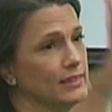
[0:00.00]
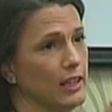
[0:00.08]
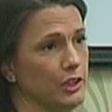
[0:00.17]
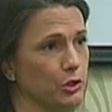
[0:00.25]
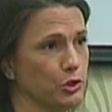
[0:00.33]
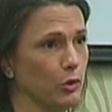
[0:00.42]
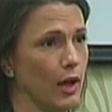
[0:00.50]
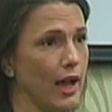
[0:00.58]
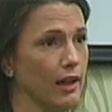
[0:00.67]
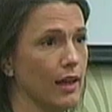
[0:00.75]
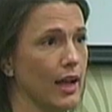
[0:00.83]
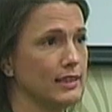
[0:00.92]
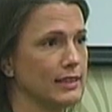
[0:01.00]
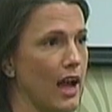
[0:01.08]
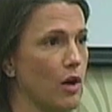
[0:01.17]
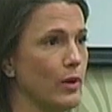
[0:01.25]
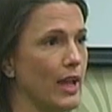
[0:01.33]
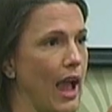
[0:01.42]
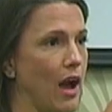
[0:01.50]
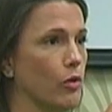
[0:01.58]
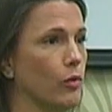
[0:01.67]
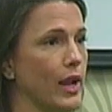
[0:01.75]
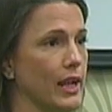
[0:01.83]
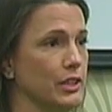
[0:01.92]
these unusual allies, how we
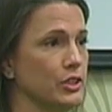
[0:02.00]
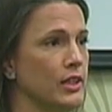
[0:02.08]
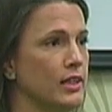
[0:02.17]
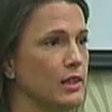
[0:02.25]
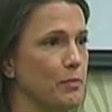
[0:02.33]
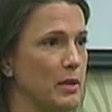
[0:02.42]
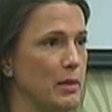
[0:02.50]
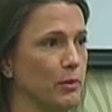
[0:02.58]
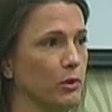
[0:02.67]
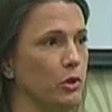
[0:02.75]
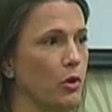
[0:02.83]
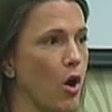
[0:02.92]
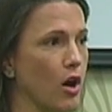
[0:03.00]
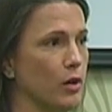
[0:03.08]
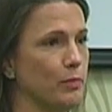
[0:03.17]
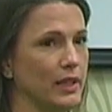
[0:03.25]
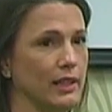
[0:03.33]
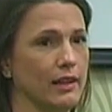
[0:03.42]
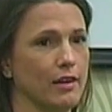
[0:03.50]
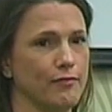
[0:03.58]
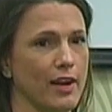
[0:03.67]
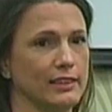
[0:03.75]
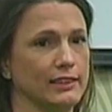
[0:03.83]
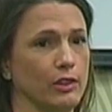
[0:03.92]
outrage the people who aren't being
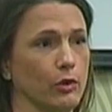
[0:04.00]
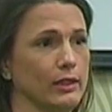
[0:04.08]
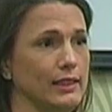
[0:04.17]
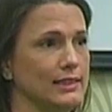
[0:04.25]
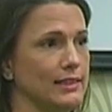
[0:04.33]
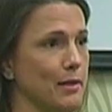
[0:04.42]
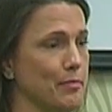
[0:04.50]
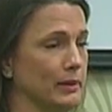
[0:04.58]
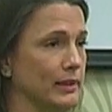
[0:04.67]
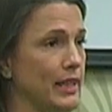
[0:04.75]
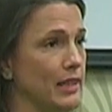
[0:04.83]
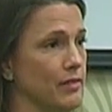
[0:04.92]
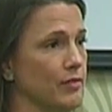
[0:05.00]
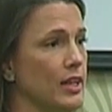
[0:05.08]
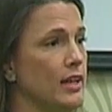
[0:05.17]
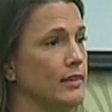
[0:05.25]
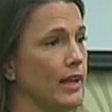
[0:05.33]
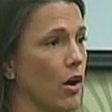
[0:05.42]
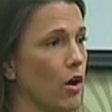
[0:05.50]
affected, or at least they believe they